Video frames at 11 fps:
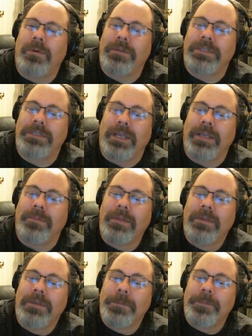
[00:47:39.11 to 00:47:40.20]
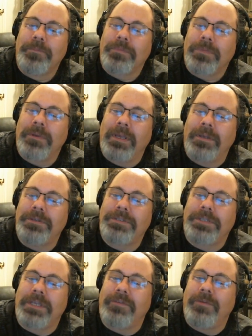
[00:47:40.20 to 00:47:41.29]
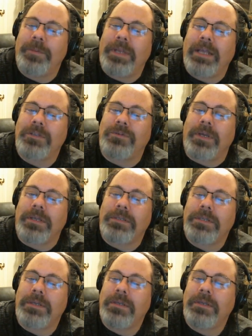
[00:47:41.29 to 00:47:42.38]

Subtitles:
all the time, and I used to give them an address.